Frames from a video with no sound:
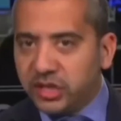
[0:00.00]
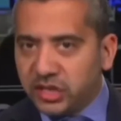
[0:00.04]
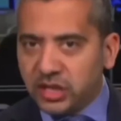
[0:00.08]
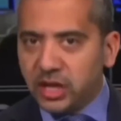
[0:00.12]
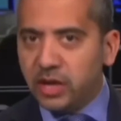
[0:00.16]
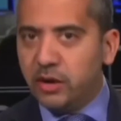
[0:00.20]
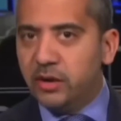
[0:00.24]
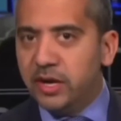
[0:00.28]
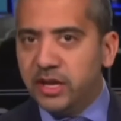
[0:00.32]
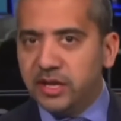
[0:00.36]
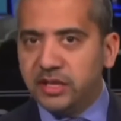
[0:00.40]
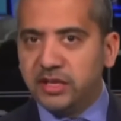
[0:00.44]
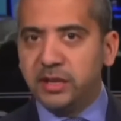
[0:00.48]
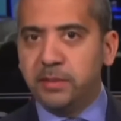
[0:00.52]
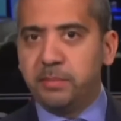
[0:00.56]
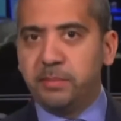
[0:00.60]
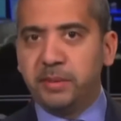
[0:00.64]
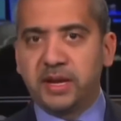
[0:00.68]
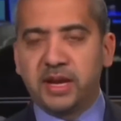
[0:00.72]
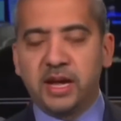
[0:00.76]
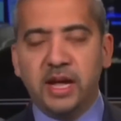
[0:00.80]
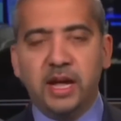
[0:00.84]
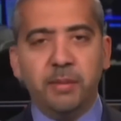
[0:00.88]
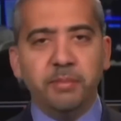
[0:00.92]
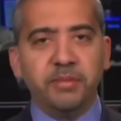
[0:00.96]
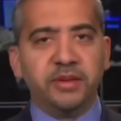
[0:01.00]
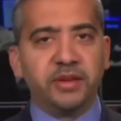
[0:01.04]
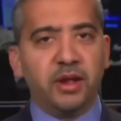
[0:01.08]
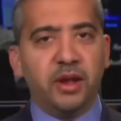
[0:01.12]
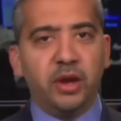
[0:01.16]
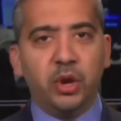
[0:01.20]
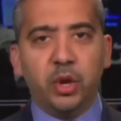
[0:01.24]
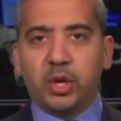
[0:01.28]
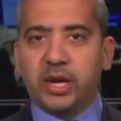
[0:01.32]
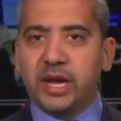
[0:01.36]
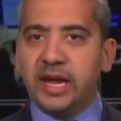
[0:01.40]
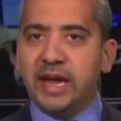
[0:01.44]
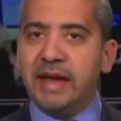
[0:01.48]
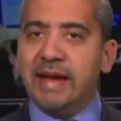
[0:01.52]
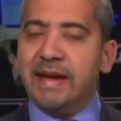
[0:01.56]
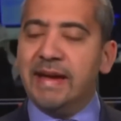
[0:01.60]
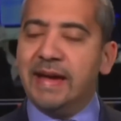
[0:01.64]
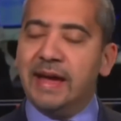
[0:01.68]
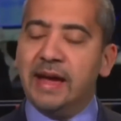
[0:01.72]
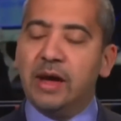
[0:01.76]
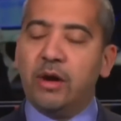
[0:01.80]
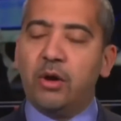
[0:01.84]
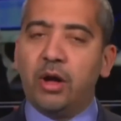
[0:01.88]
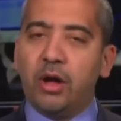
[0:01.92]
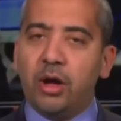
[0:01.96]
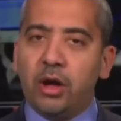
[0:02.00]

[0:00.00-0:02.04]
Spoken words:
serious it becomes. Looking at how